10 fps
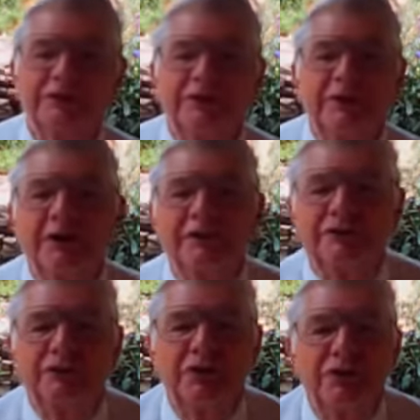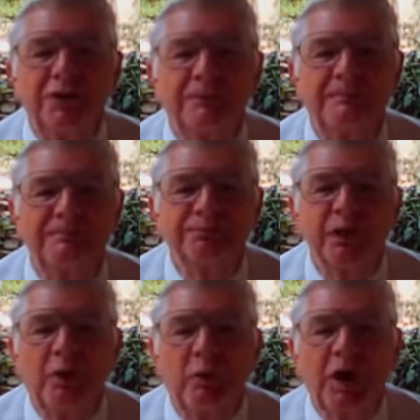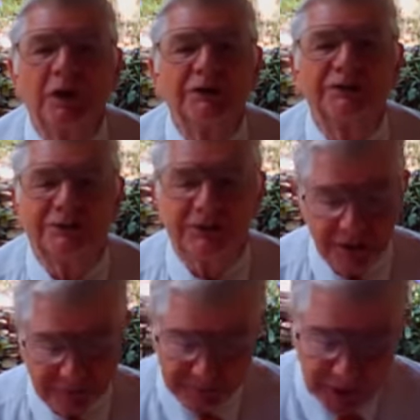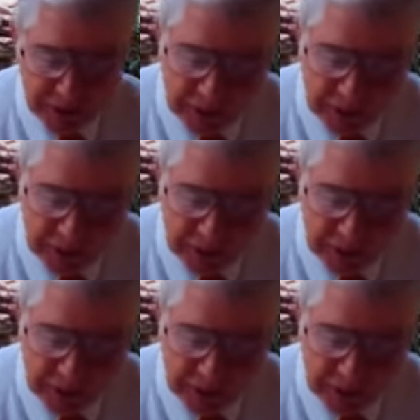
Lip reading: this down for him while he's there,